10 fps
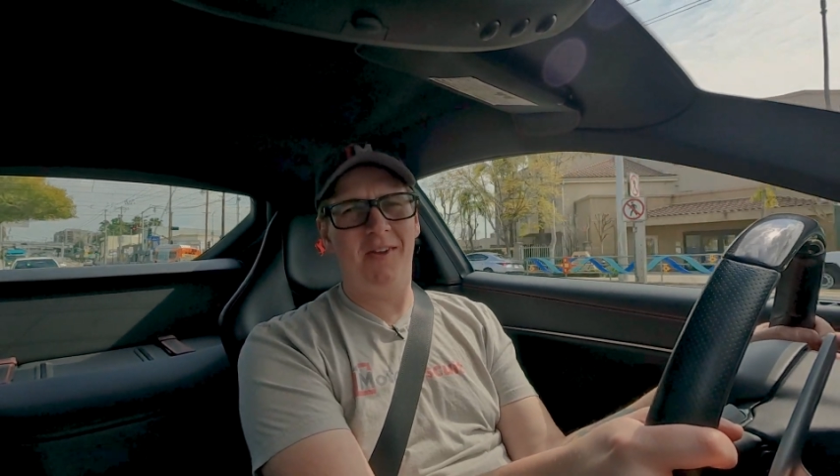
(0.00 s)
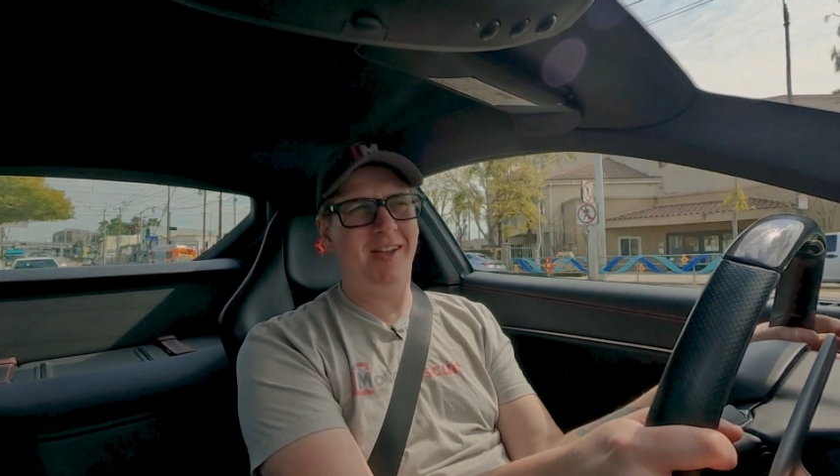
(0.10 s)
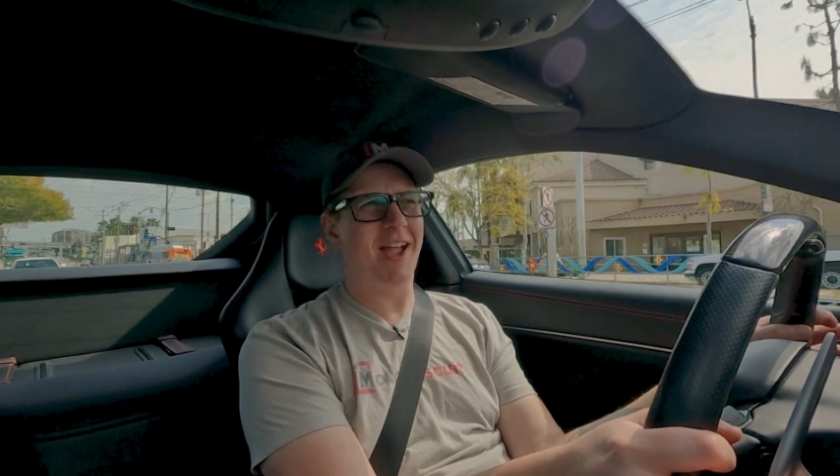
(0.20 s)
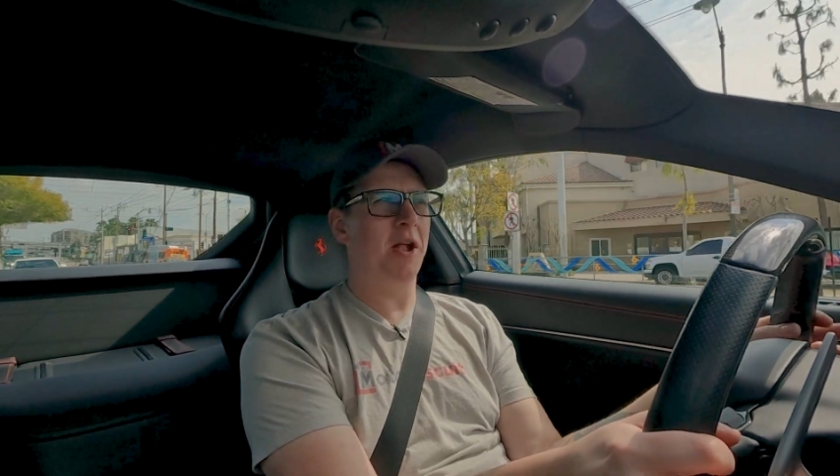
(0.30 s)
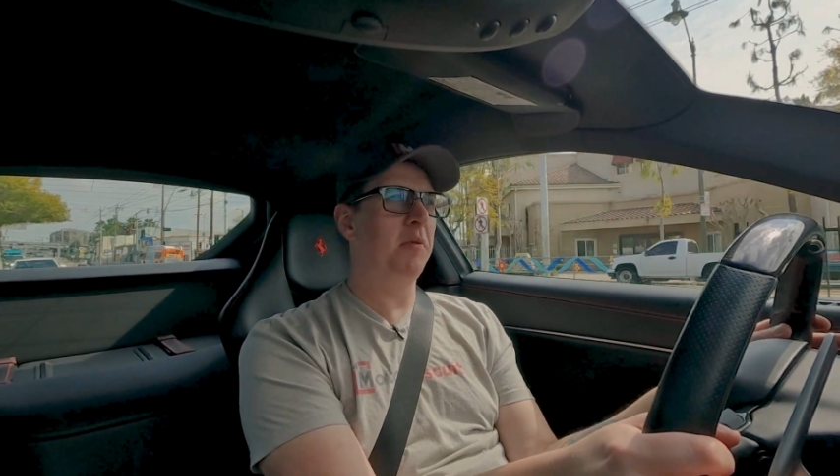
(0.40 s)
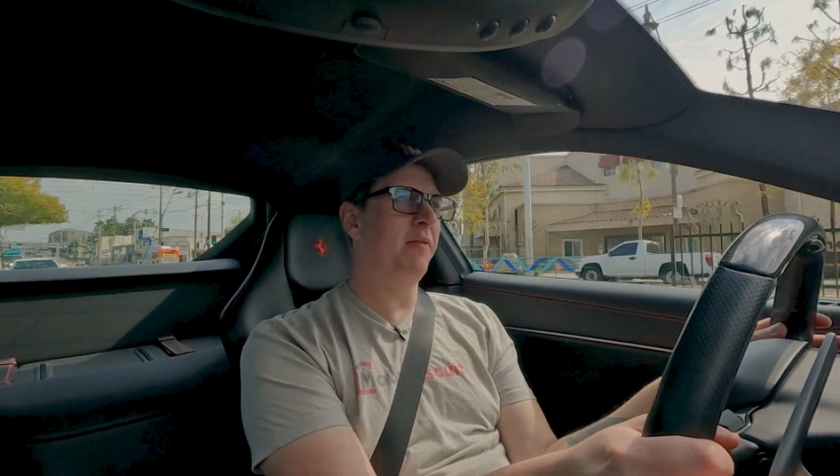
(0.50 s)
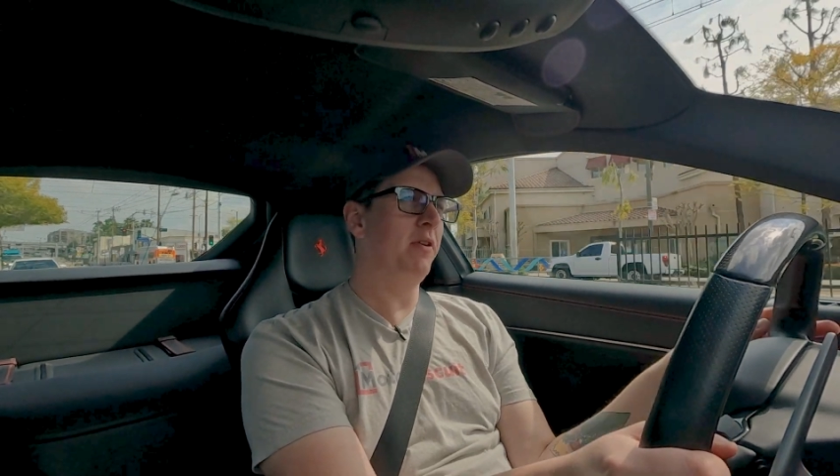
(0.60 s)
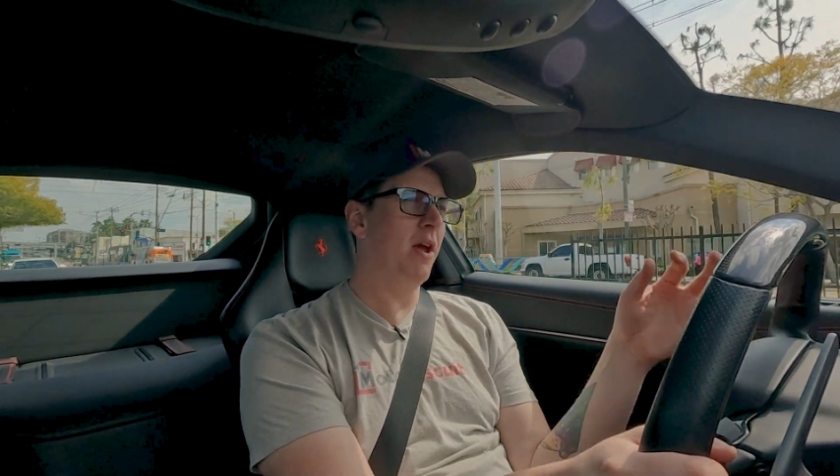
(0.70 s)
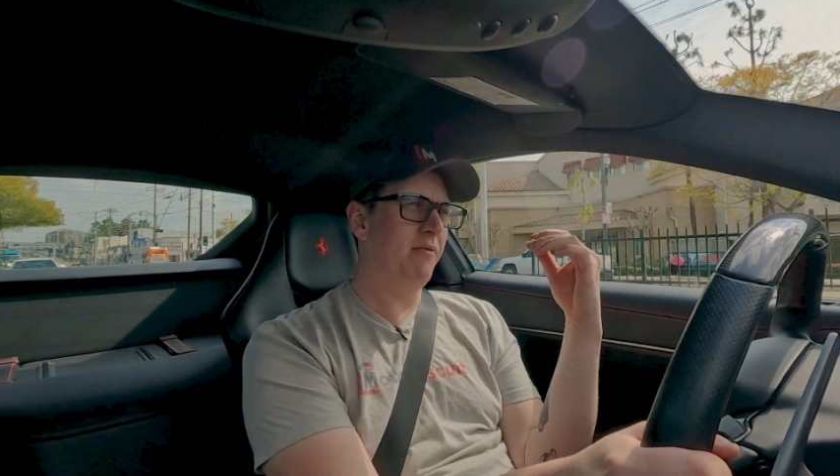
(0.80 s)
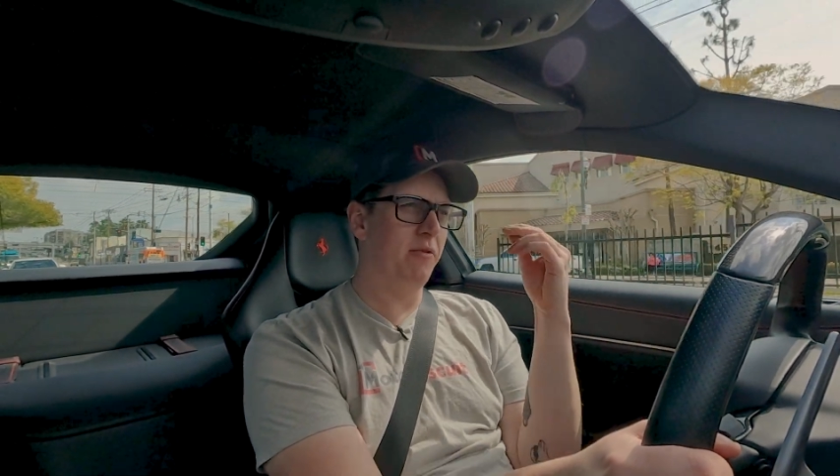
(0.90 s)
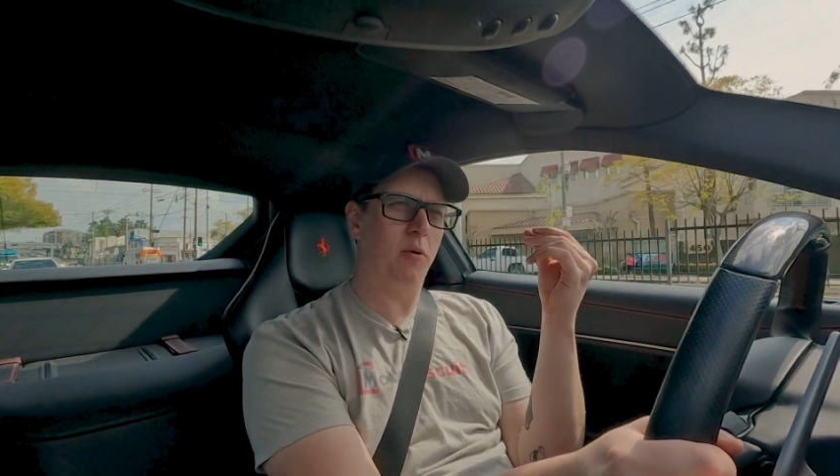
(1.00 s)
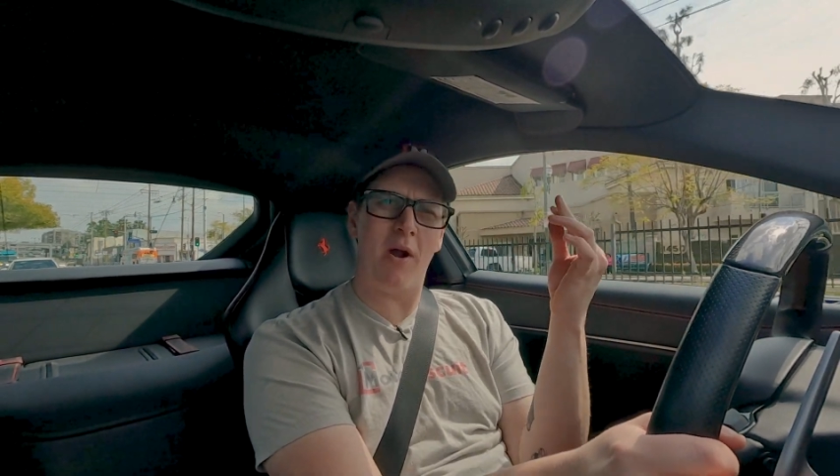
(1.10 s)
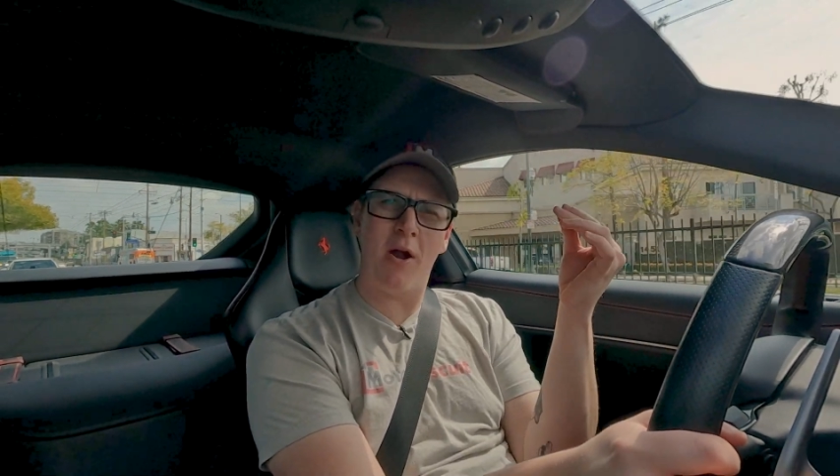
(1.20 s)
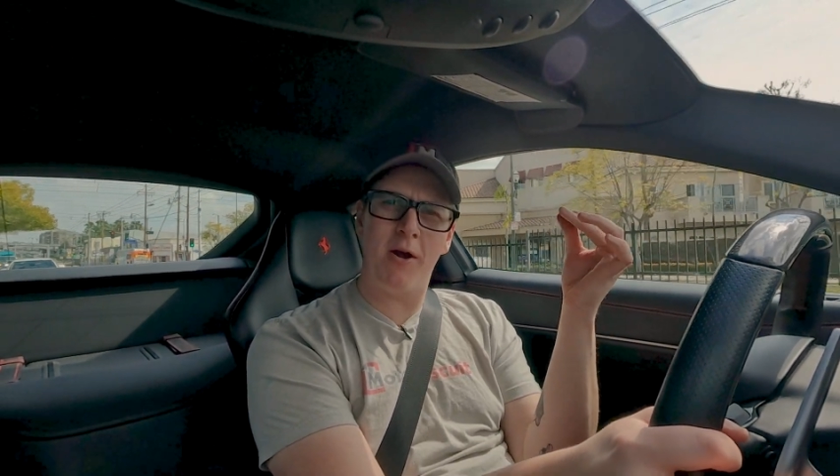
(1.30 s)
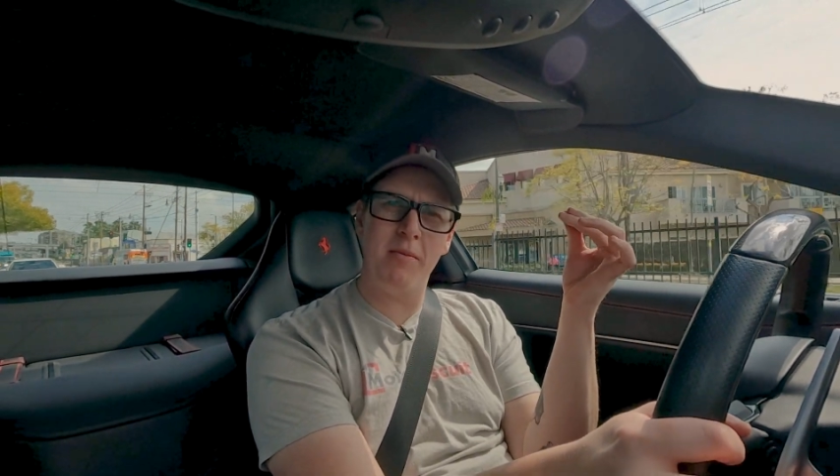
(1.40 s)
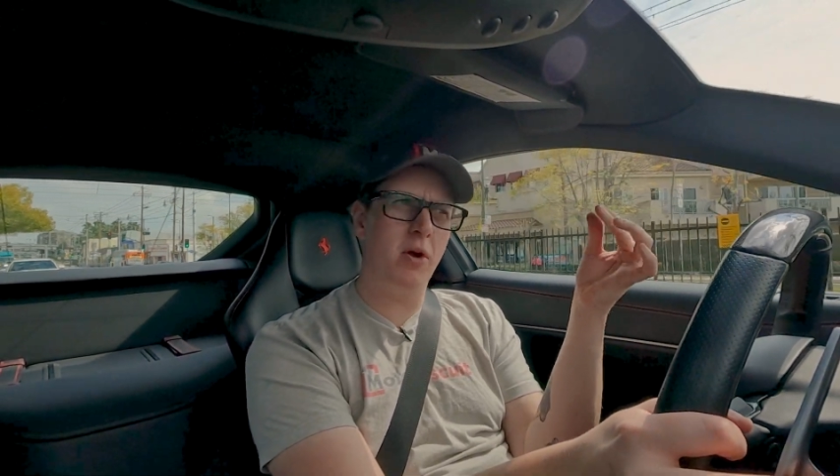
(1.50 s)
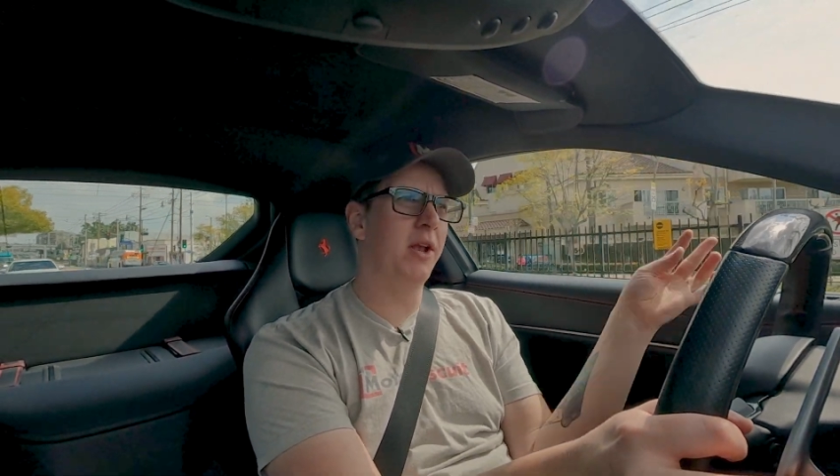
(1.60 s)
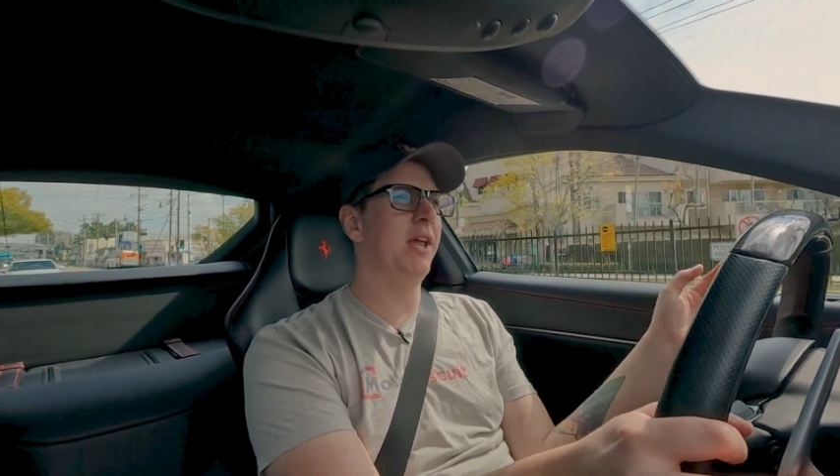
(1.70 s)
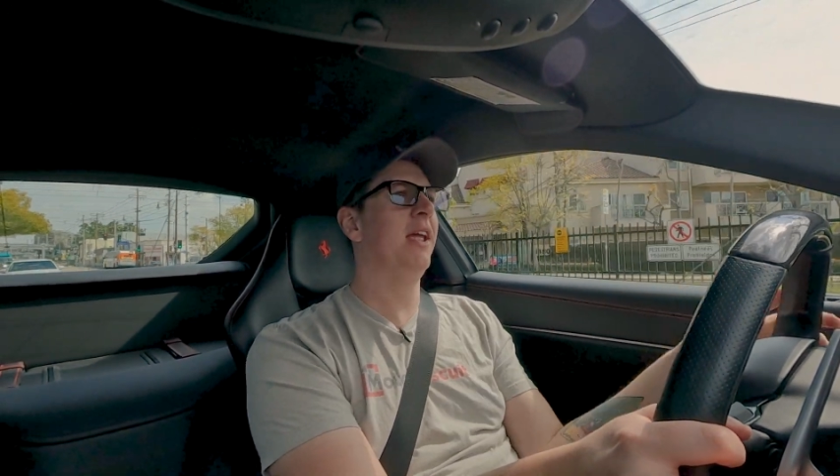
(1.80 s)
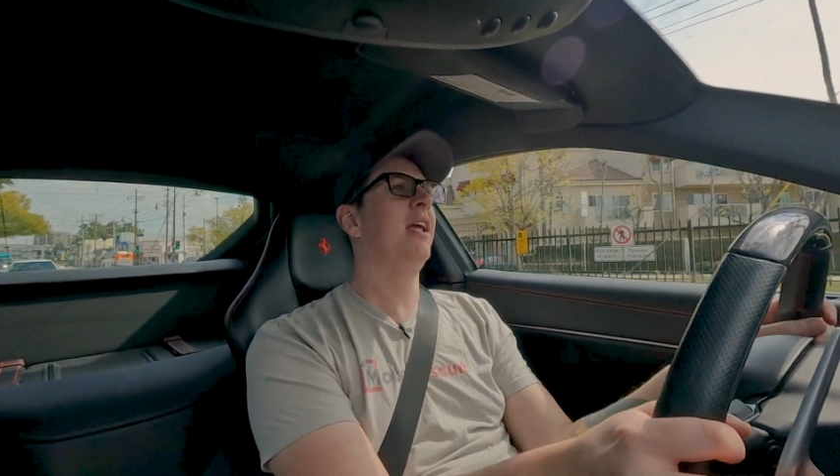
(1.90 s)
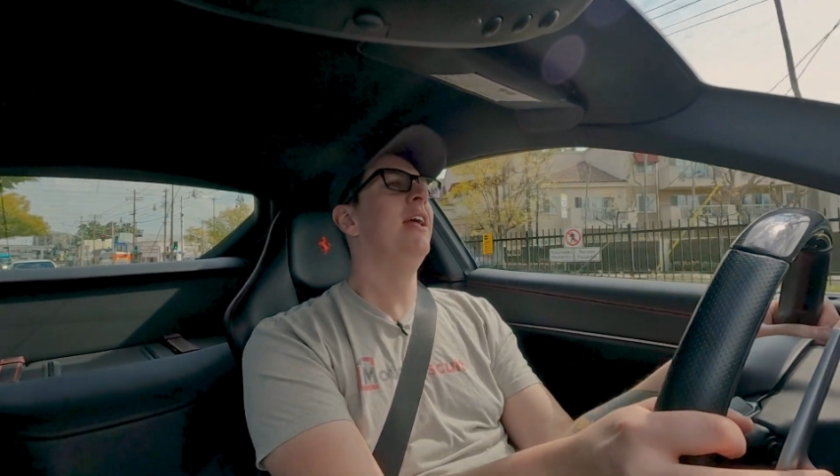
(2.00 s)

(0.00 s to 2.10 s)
economy if you have Ferrari money?